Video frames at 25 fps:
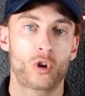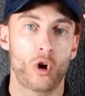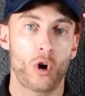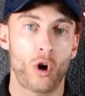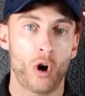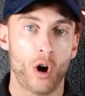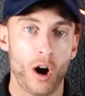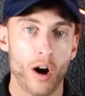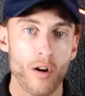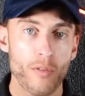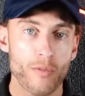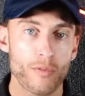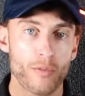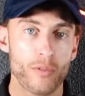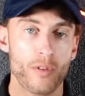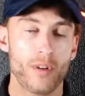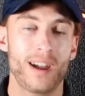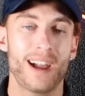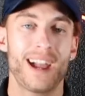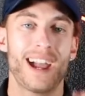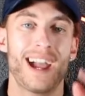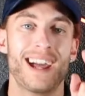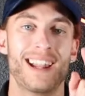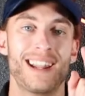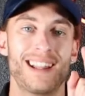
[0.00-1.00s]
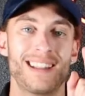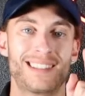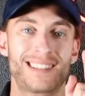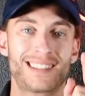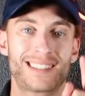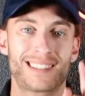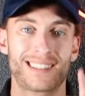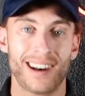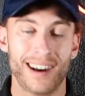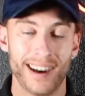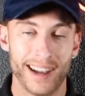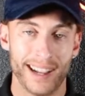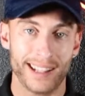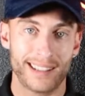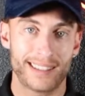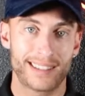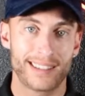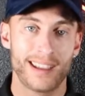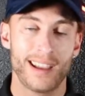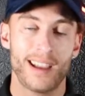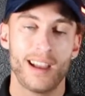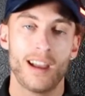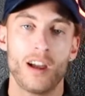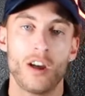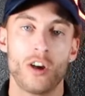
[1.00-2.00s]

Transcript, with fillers: cough and it's tight.